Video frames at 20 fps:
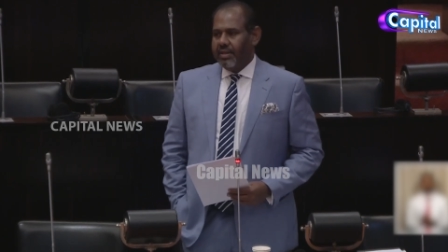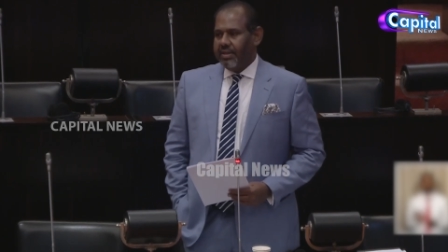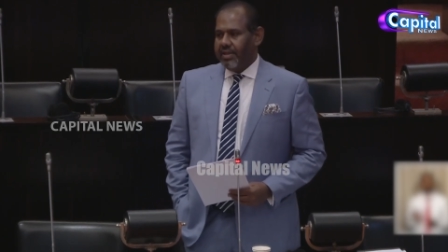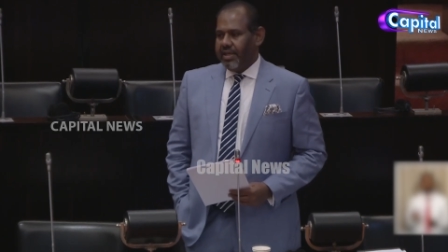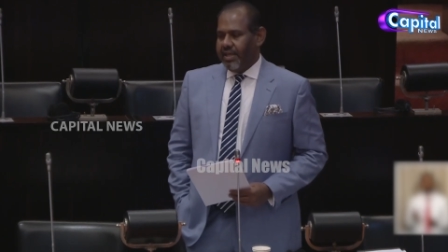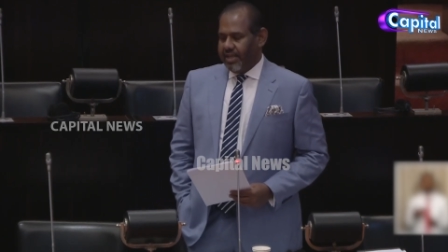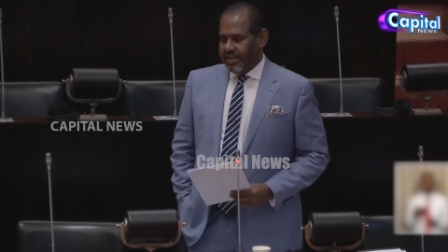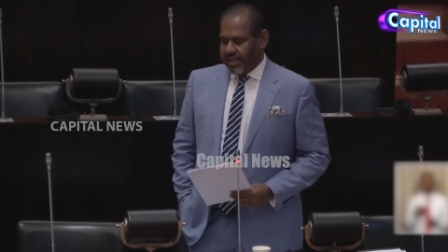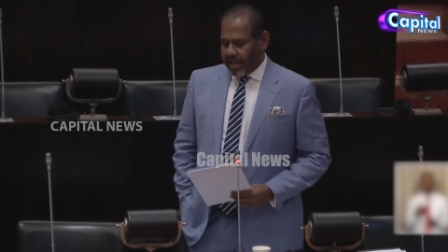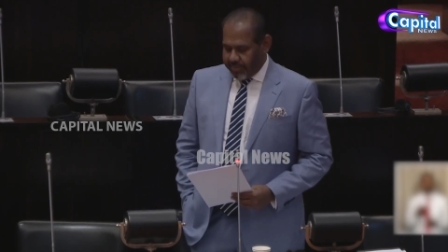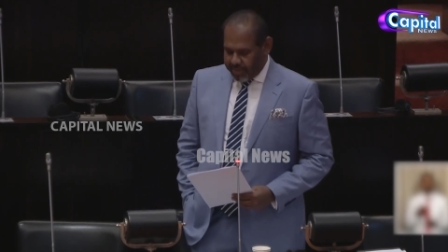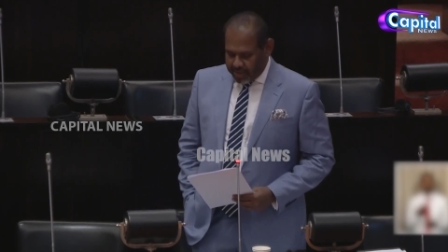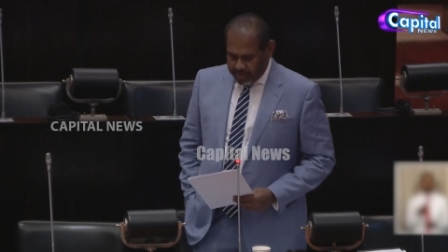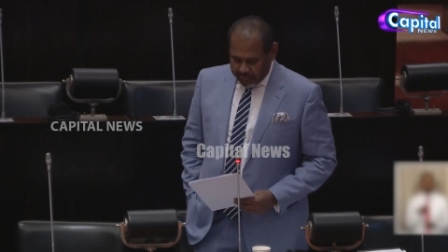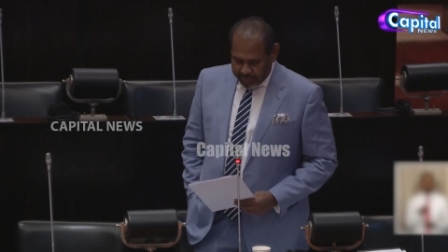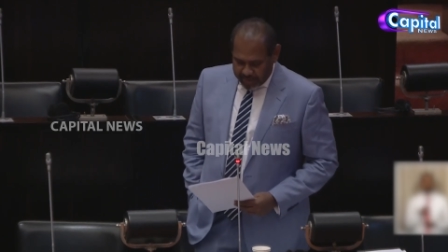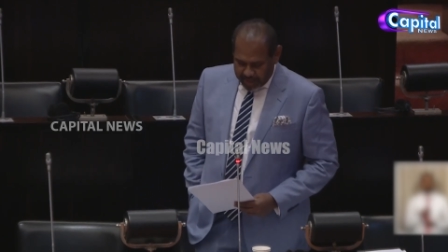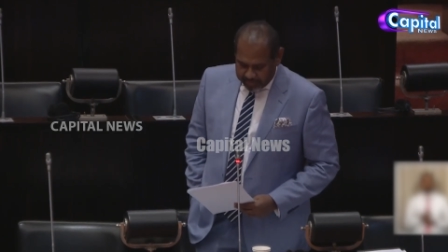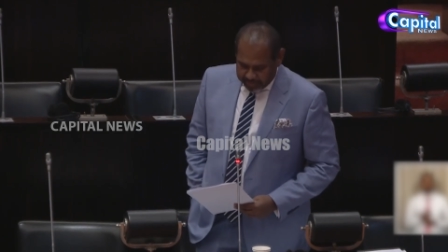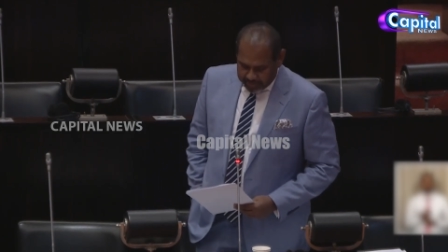the Tamil
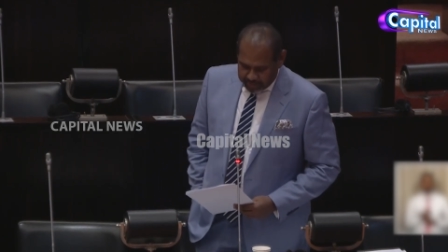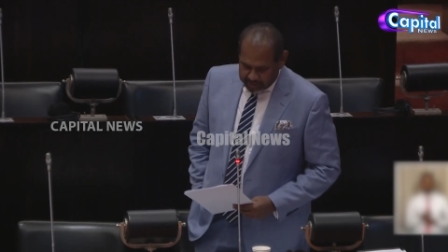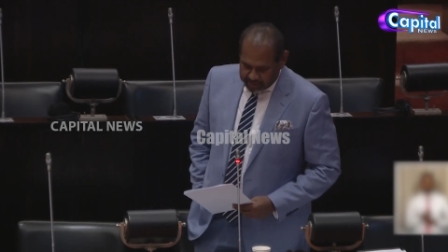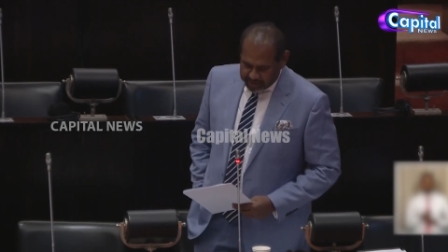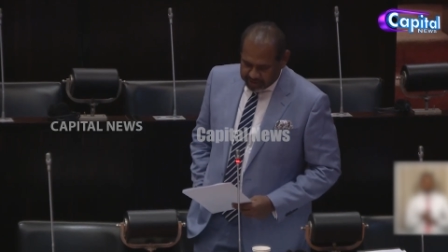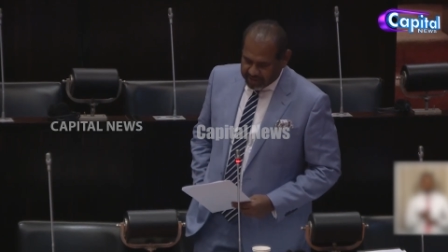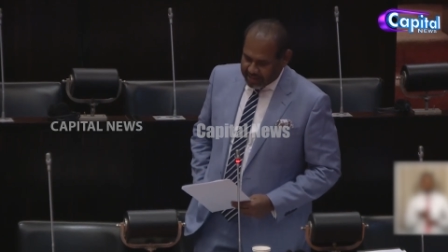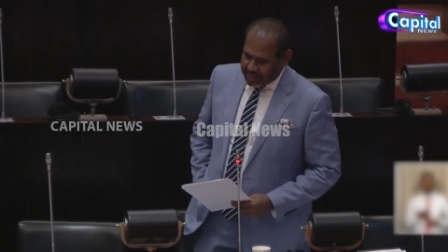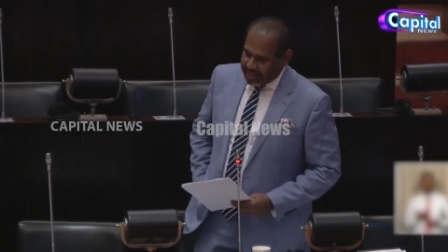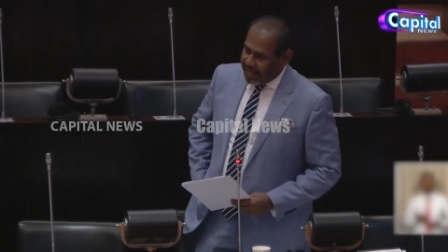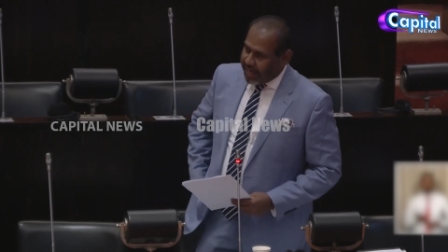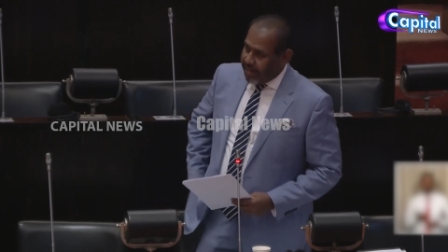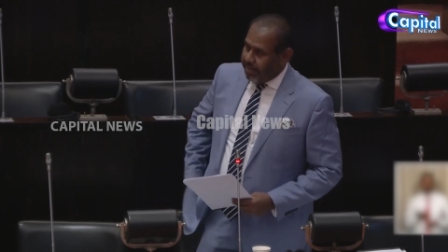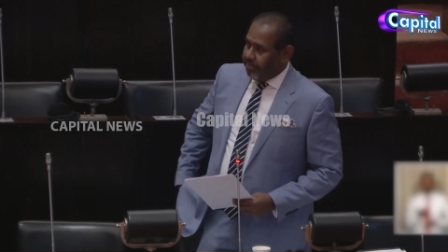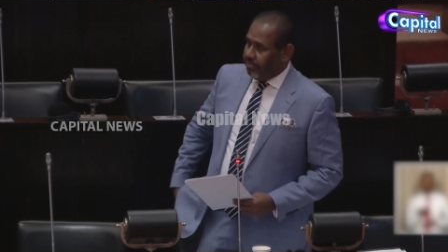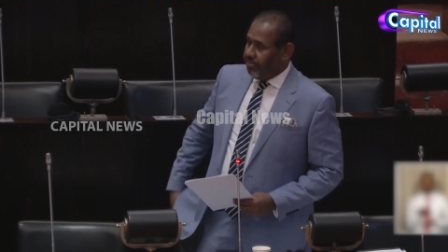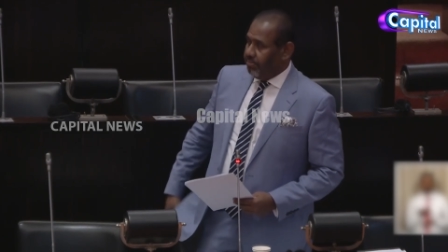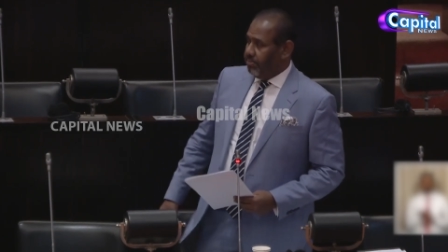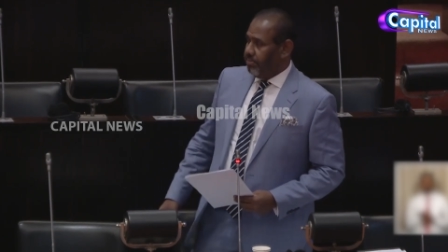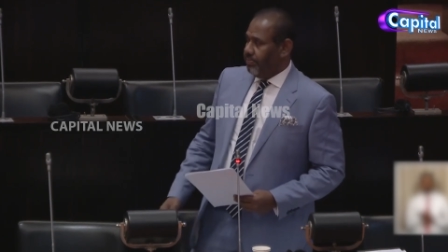people's claim
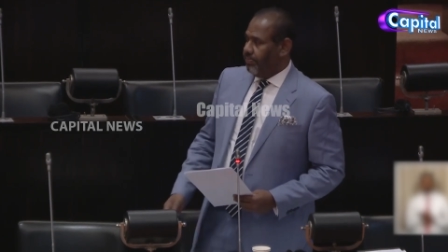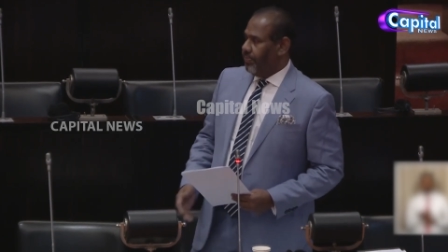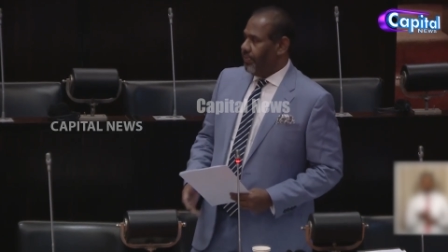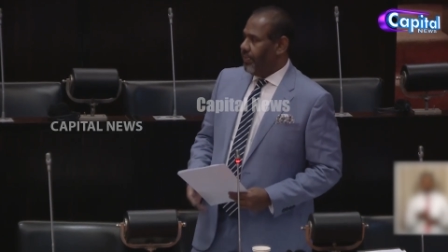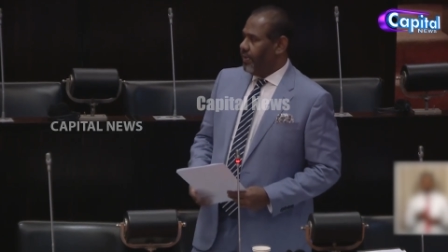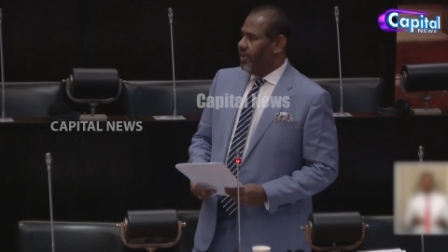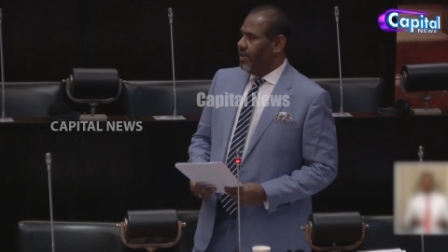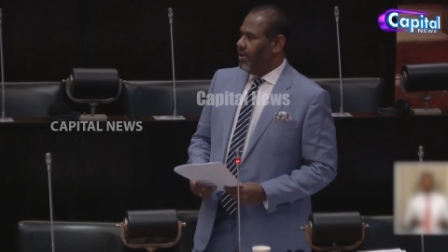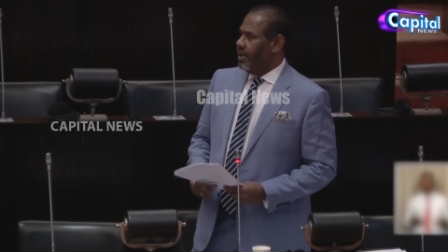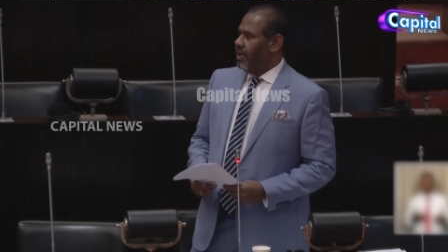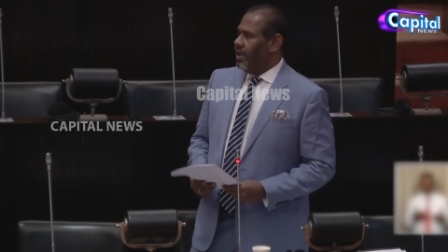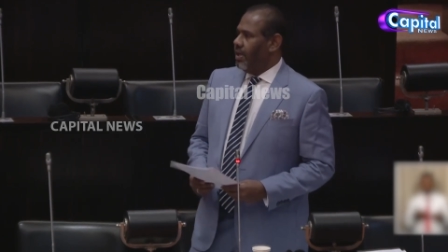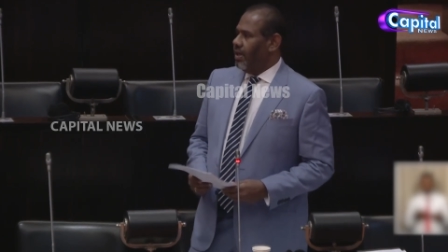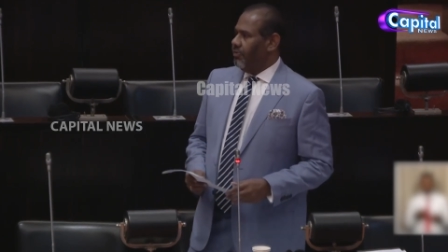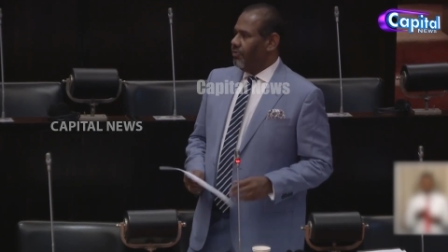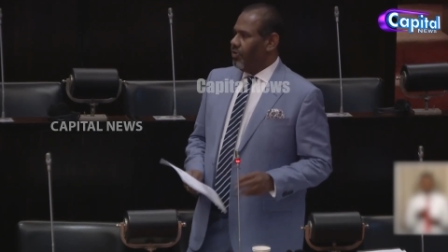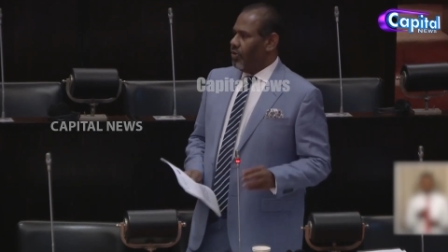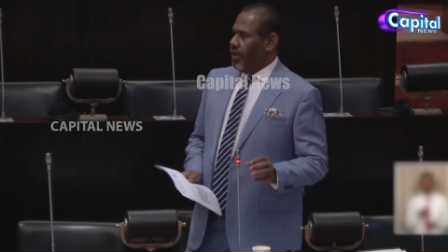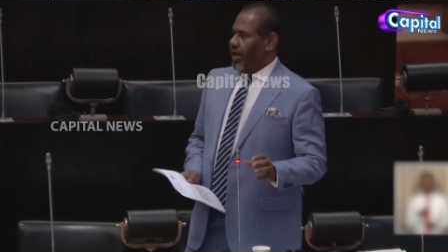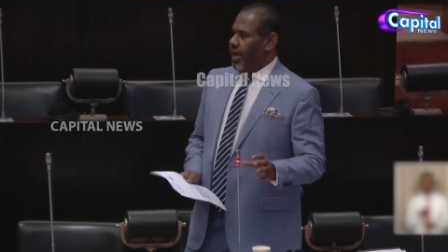
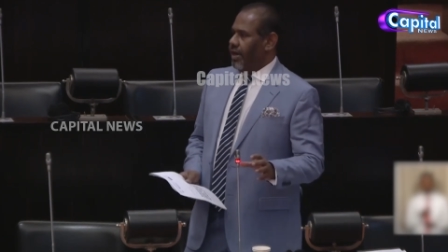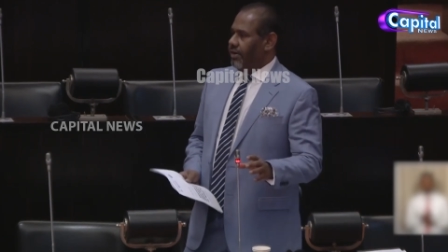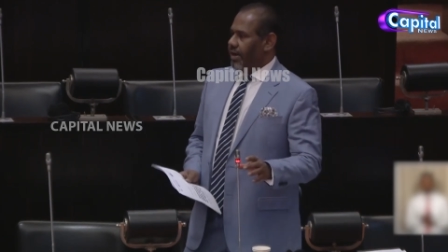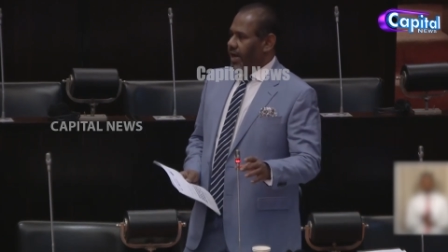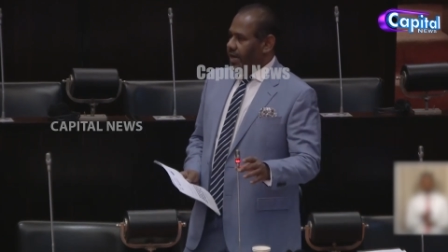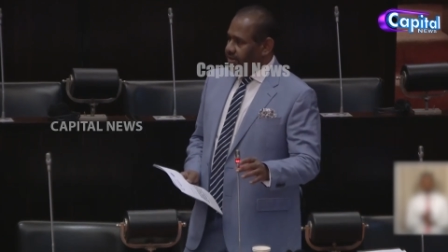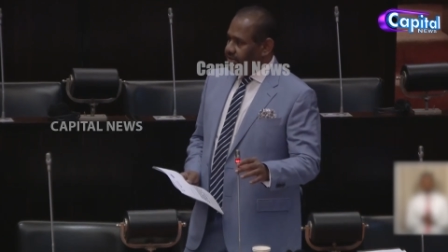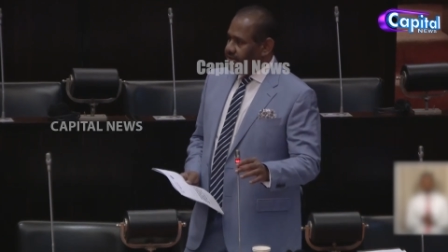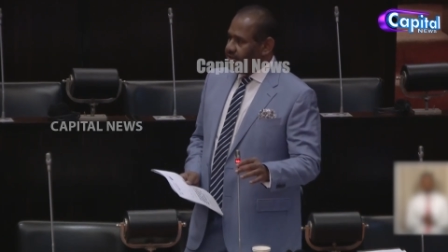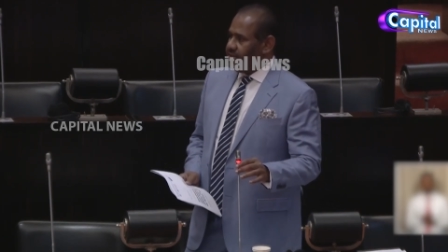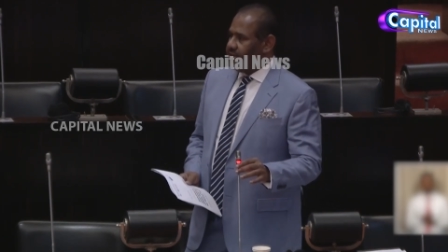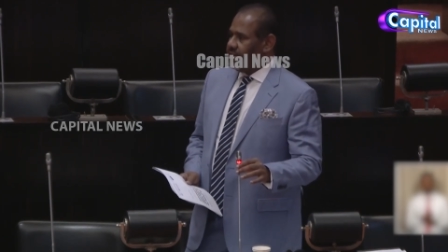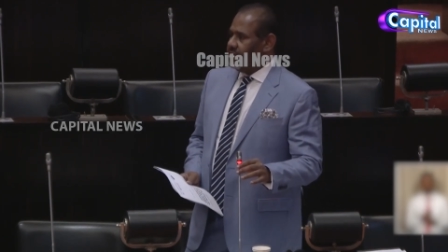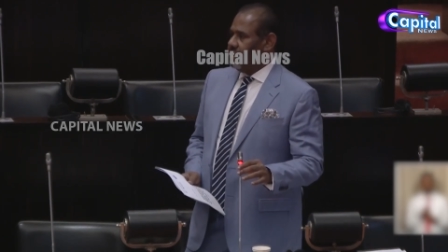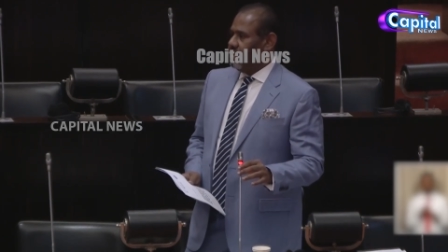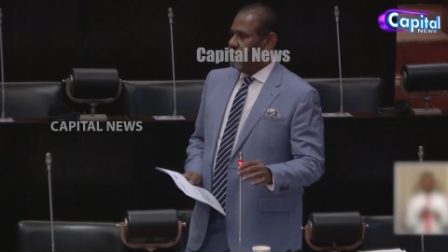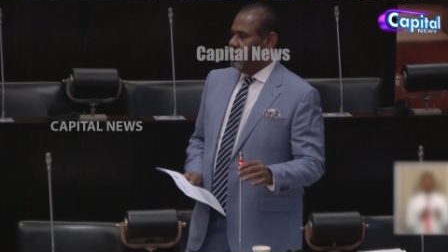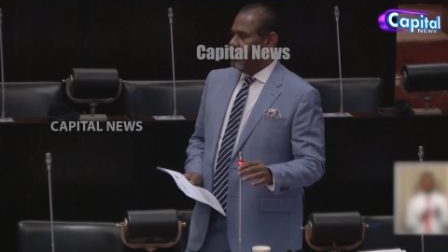for their rights